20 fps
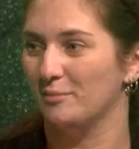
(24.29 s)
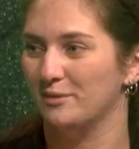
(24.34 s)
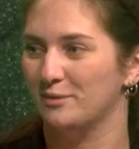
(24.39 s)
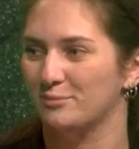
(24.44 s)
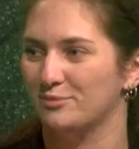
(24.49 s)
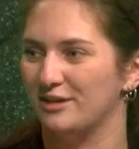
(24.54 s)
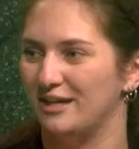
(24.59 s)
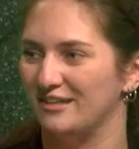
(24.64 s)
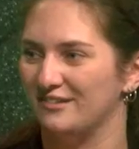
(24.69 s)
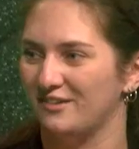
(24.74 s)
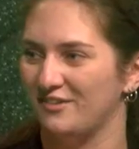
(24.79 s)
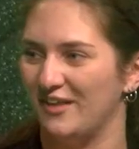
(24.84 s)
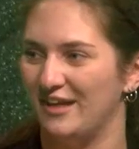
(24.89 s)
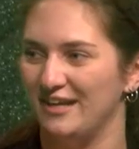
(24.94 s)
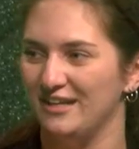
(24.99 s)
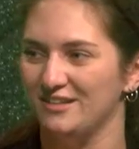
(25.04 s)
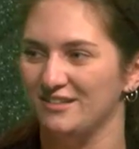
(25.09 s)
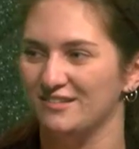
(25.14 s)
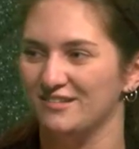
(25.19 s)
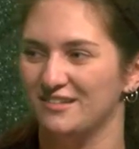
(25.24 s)
and
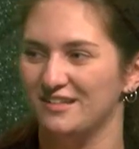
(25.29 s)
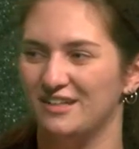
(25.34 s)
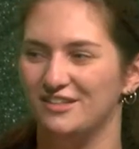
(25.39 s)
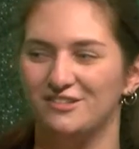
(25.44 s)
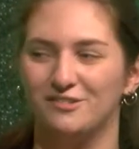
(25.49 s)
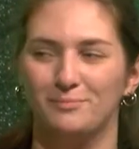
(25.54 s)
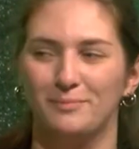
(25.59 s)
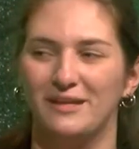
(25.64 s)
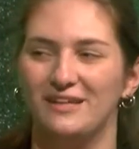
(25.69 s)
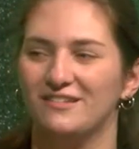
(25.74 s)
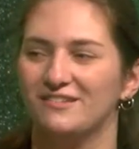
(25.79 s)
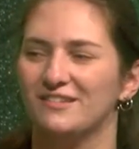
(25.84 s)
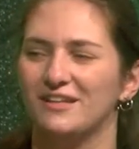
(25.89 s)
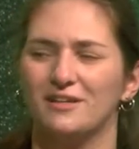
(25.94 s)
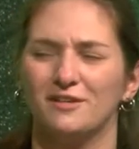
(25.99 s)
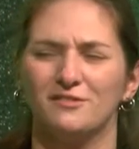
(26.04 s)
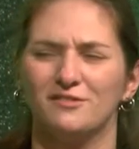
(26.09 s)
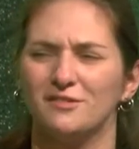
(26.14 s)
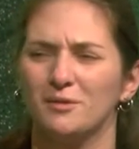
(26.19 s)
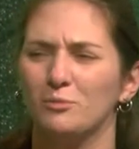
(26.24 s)
Prosthetics, and it's based
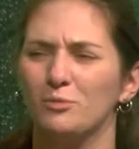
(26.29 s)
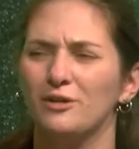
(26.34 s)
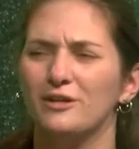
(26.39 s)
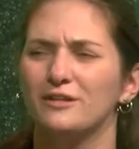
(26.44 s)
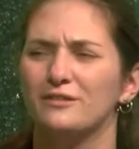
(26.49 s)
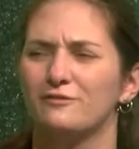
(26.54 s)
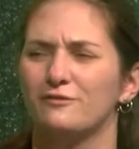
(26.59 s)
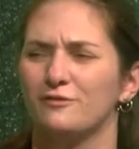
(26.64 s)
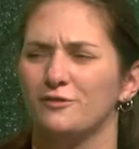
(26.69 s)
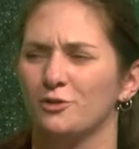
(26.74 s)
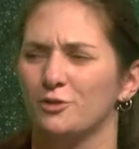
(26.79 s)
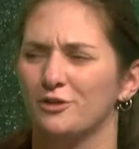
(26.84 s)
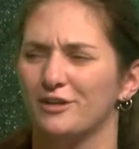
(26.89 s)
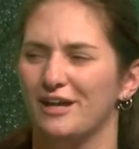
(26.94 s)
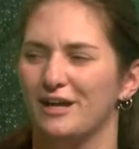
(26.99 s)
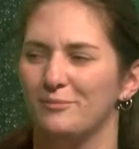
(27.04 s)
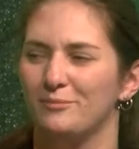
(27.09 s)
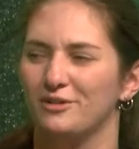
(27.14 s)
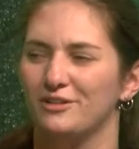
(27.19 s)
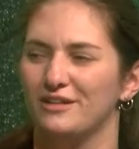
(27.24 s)
out of somewhere in Florida,
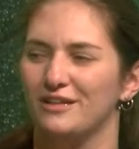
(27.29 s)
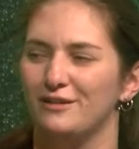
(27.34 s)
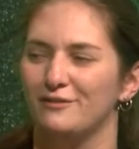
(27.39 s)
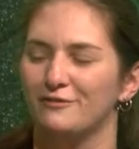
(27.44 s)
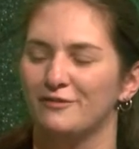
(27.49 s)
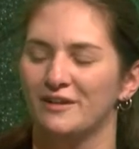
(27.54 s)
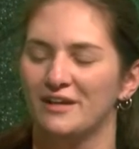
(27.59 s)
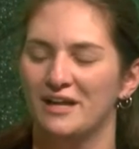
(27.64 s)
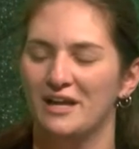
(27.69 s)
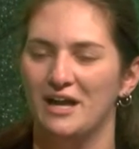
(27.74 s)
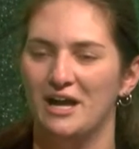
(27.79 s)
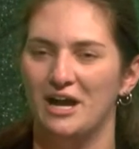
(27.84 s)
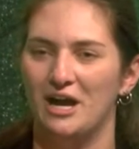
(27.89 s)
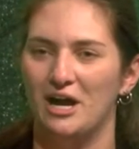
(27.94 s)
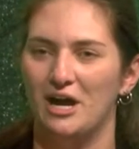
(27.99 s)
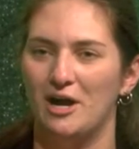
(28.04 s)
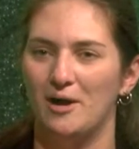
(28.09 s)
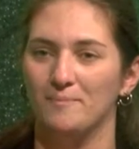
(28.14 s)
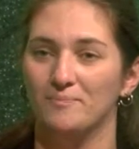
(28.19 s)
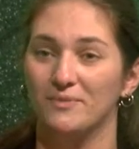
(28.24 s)
I believe.
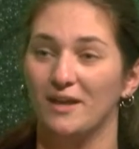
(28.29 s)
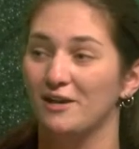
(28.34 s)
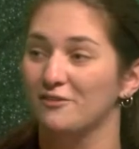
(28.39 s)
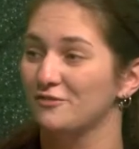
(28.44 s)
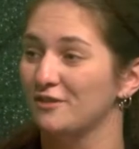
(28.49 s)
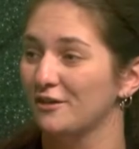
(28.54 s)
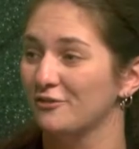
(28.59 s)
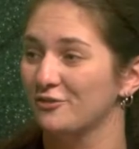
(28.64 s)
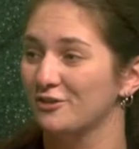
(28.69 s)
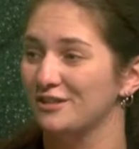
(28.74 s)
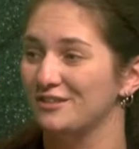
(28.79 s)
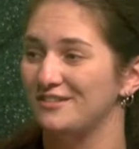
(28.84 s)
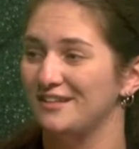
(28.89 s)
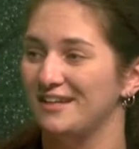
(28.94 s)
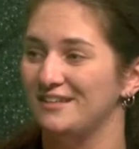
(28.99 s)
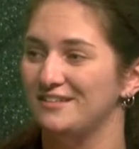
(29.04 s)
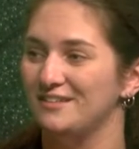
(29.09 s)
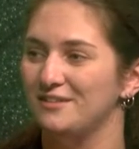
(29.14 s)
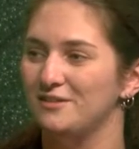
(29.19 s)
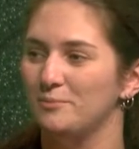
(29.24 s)
Um, I've never
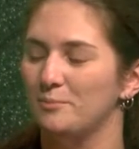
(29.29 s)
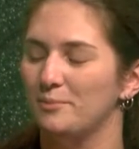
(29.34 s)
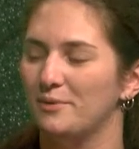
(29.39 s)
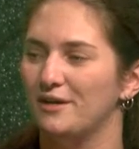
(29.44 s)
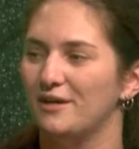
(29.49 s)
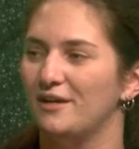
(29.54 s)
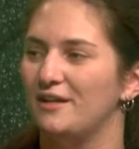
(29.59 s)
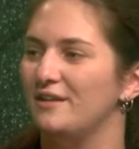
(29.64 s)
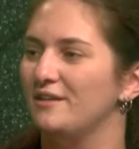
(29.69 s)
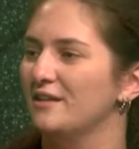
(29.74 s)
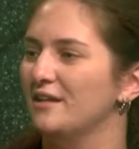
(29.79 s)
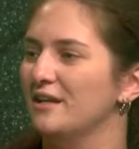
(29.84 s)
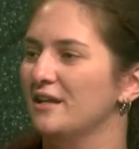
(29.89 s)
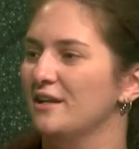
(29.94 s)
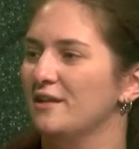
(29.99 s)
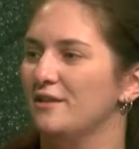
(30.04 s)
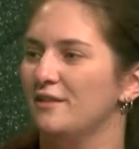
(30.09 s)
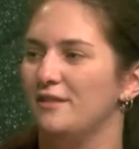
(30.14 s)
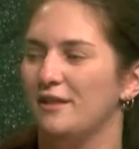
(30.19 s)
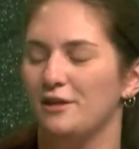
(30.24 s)
attended, but
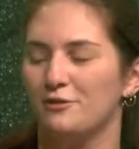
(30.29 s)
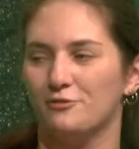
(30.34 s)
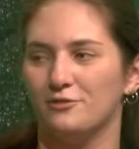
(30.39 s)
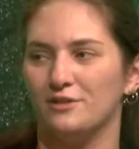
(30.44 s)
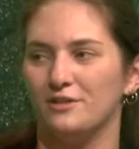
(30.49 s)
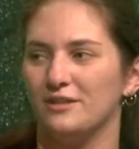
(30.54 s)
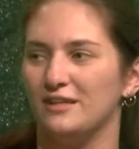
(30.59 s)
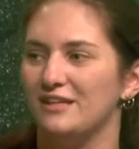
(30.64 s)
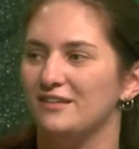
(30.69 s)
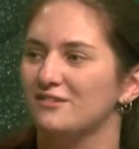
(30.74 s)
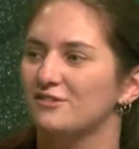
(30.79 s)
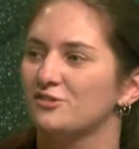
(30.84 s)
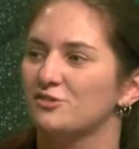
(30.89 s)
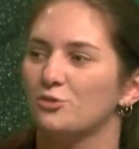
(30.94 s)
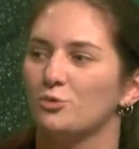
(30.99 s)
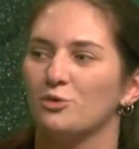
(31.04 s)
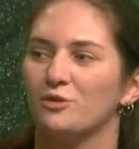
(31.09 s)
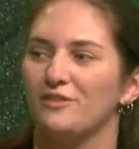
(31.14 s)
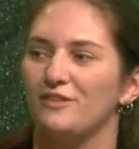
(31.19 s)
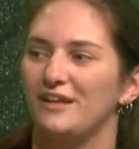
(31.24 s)
they released
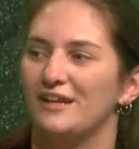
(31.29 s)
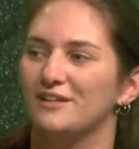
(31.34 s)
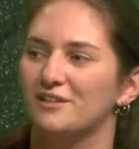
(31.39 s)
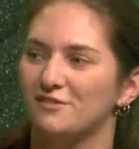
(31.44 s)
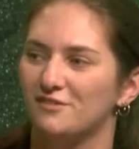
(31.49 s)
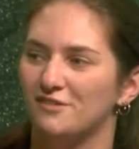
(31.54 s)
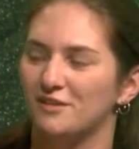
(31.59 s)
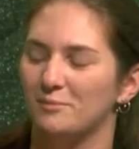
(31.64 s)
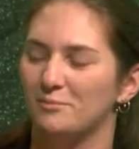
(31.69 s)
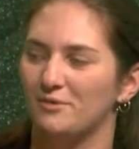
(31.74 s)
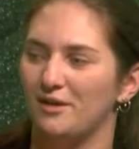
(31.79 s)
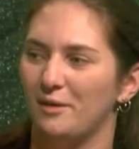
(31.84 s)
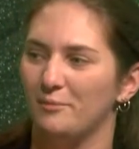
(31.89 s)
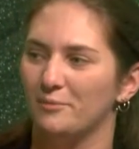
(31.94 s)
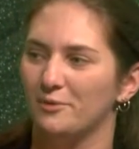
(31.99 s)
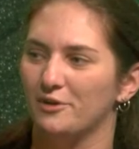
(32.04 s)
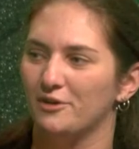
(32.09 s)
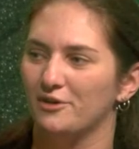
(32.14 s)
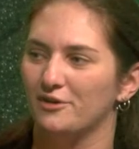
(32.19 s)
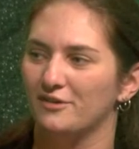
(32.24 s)
toward the end of
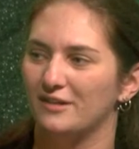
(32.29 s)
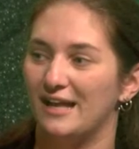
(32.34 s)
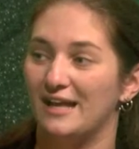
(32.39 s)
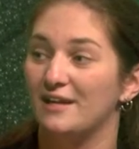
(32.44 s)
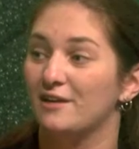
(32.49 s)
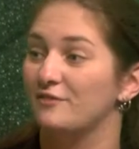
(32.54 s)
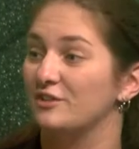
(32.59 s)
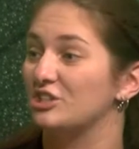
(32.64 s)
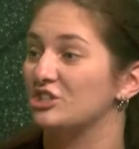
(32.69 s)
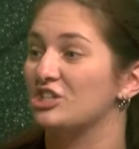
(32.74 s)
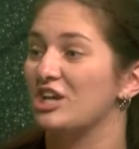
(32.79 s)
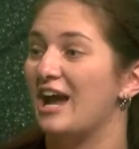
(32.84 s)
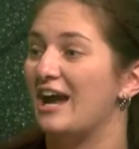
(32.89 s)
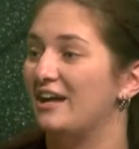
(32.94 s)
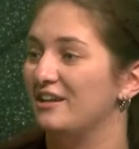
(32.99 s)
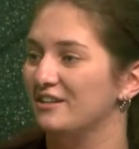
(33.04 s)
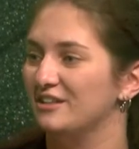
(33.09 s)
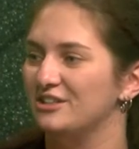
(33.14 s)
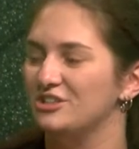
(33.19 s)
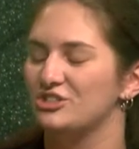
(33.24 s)
September kind of a
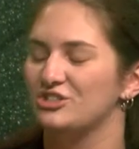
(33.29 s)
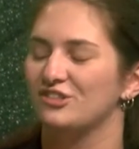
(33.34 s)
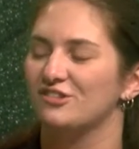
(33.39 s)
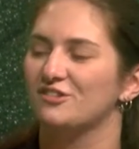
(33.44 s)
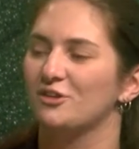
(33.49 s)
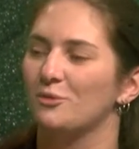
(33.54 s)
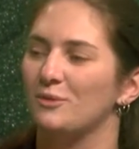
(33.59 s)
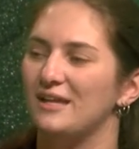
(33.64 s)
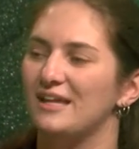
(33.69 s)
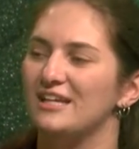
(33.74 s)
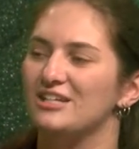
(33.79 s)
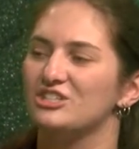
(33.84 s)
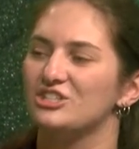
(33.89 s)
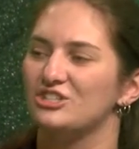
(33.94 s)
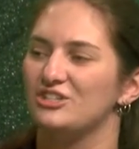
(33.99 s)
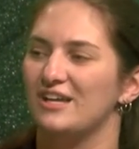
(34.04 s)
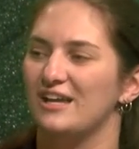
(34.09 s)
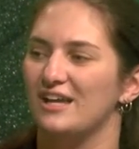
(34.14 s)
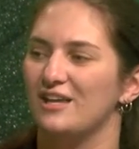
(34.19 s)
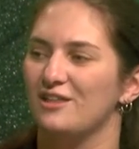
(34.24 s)
challenge. And so each
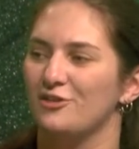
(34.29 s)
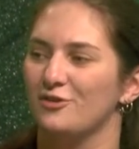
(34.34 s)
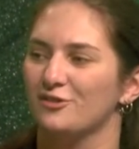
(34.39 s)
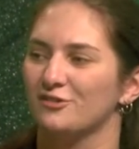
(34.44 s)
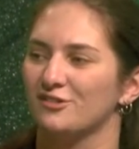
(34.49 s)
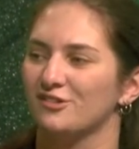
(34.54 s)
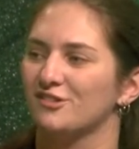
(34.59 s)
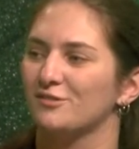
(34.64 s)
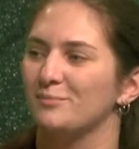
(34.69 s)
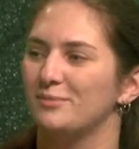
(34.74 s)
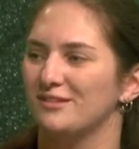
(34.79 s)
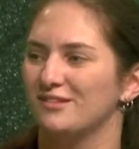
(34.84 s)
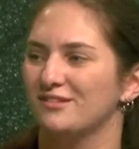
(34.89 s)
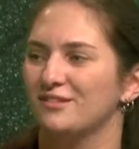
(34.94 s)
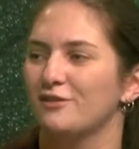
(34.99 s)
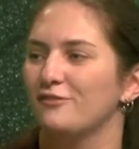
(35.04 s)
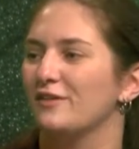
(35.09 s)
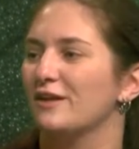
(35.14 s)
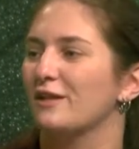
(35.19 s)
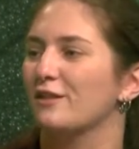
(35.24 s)
day there's a
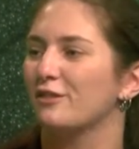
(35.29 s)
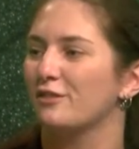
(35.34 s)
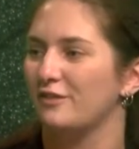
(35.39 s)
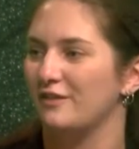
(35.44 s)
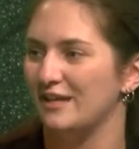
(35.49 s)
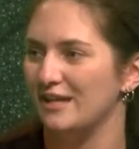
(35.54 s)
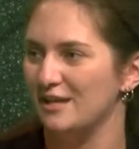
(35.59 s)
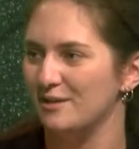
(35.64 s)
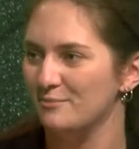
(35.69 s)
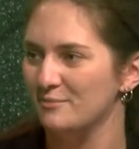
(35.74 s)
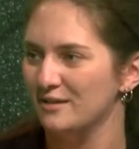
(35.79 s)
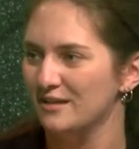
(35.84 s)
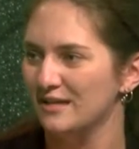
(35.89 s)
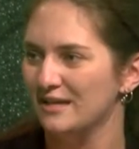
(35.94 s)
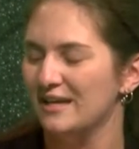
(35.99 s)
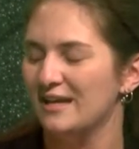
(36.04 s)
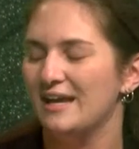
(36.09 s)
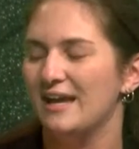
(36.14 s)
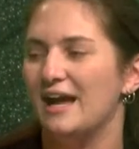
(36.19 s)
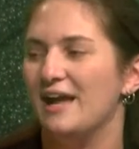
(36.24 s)
specific theme,
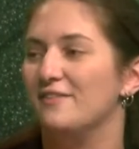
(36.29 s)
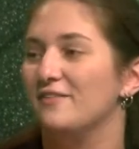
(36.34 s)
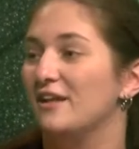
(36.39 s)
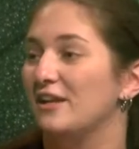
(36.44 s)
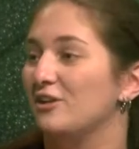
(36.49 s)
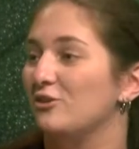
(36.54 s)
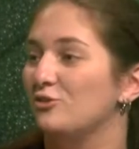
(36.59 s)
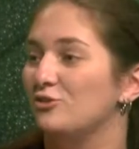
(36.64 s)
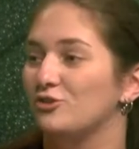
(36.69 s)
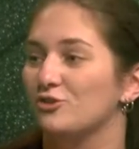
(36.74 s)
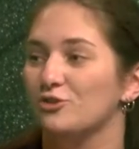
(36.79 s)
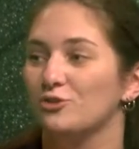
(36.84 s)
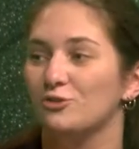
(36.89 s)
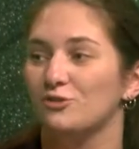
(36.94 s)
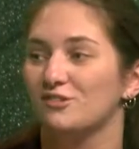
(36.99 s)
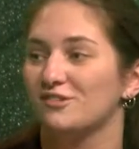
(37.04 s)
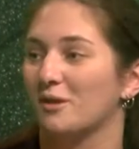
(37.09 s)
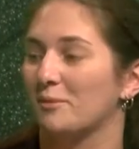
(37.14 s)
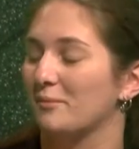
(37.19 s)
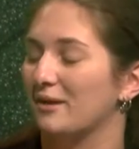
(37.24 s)
and then you do
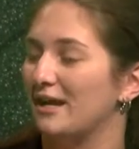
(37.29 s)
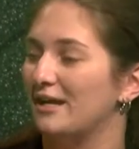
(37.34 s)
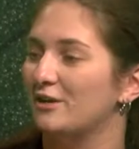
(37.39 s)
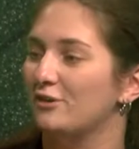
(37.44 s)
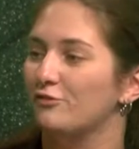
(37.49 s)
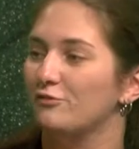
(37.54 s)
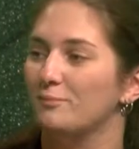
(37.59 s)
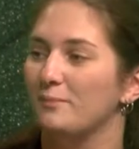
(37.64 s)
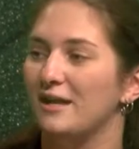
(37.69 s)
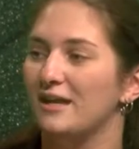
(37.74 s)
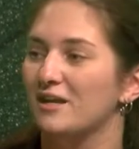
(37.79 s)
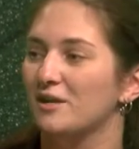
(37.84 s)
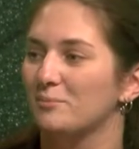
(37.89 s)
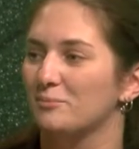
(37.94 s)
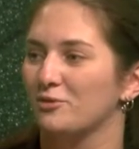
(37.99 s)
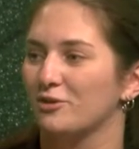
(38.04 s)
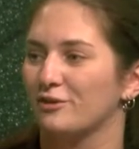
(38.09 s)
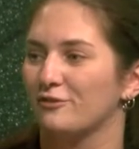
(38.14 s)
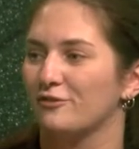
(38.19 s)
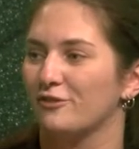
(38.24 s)
some kind of makeup
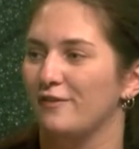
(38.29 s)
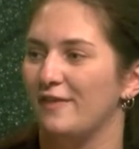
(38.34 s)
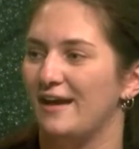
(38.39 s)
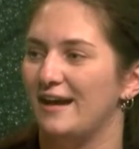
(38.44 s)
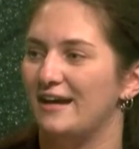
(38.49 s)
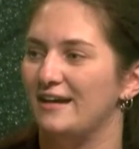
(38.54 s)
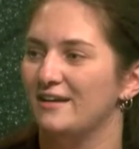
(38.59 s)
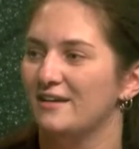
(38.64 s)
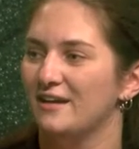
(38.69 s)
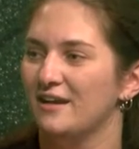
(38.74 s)
look for that.